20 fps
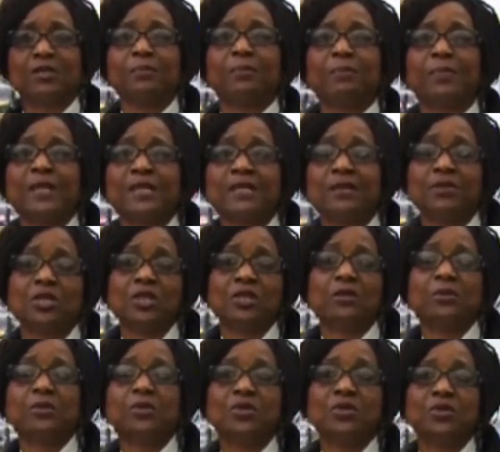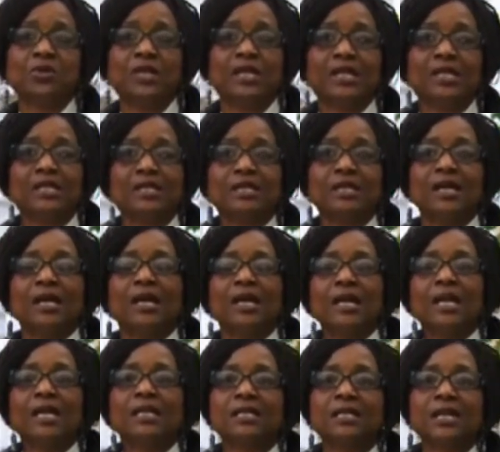perception of students
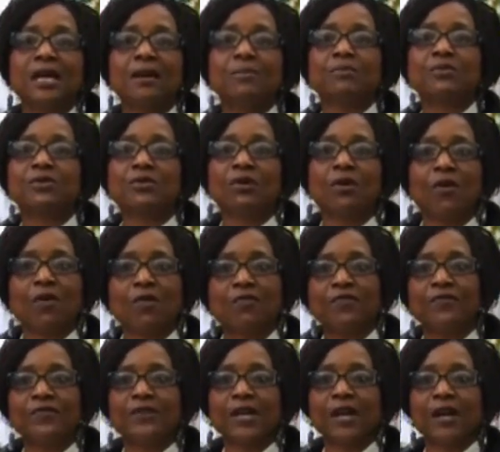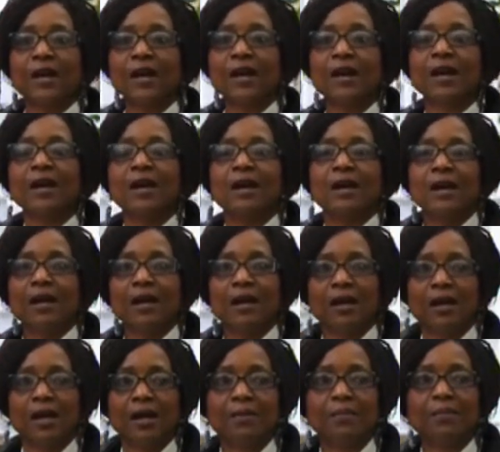in terms of their
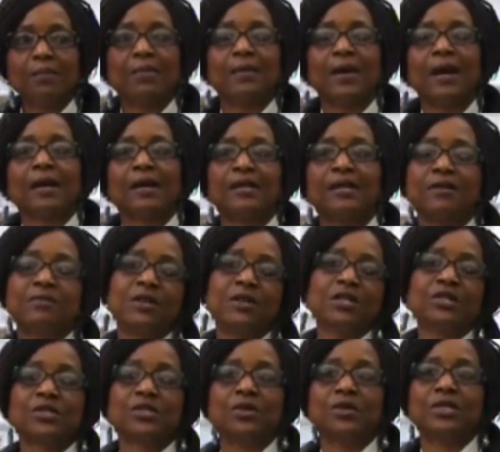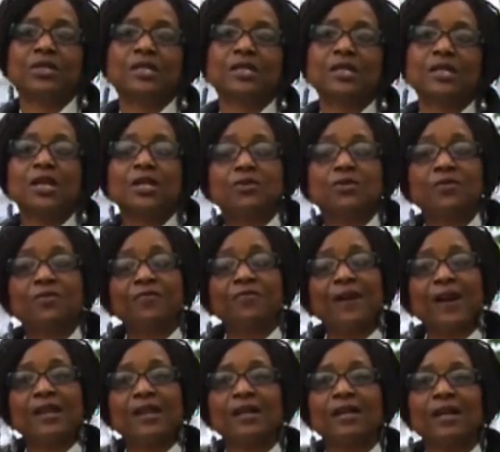academic studies, to
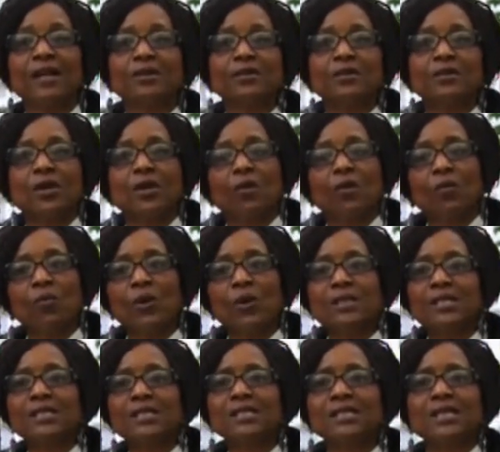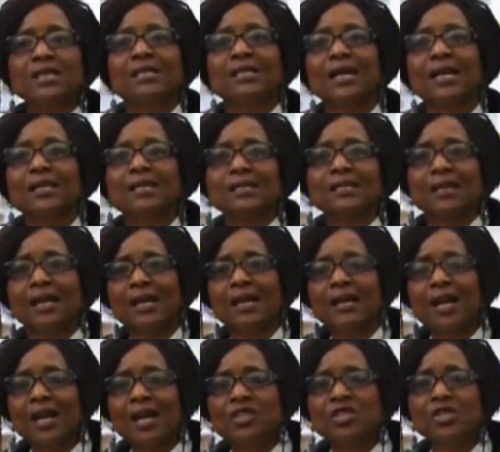find out what is it that
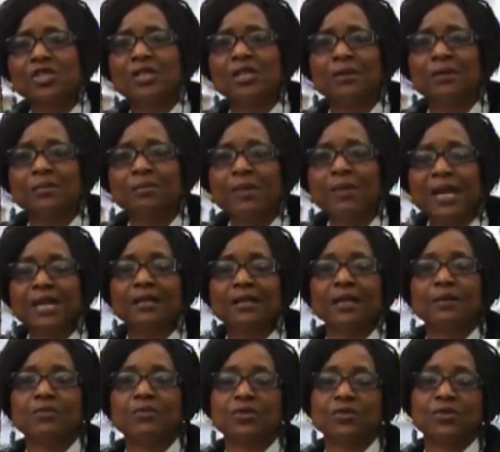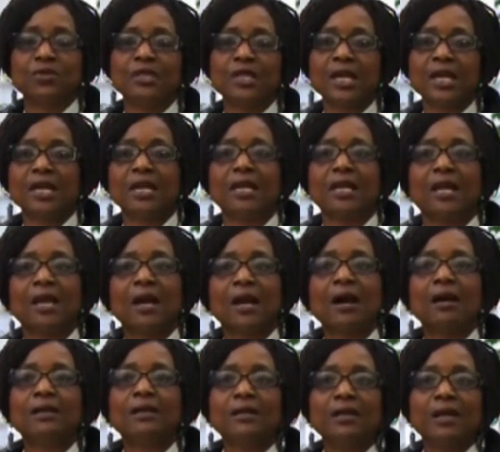can actually make them to stay
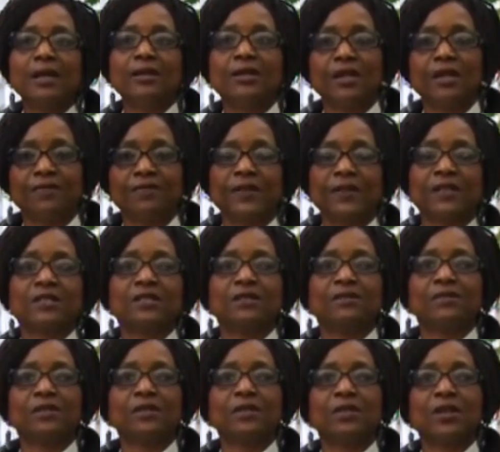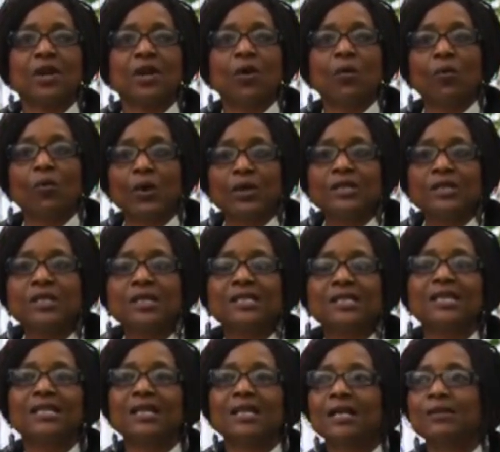and learn effectively. What is
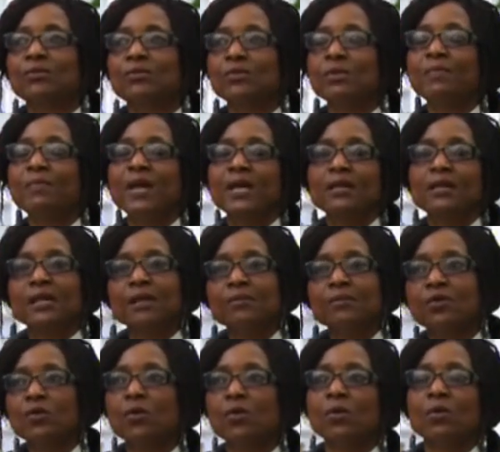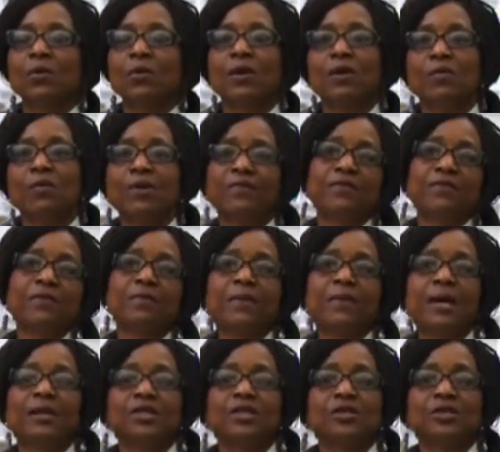it that will make them go away from
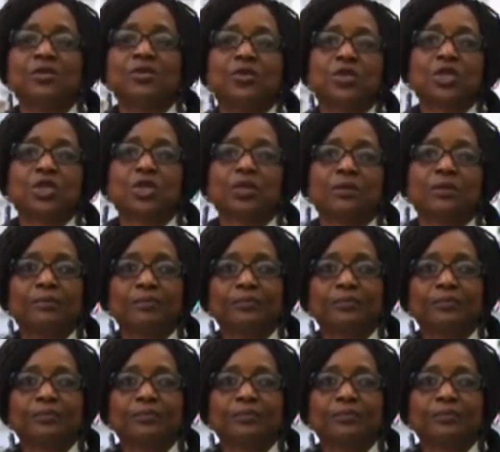an institution?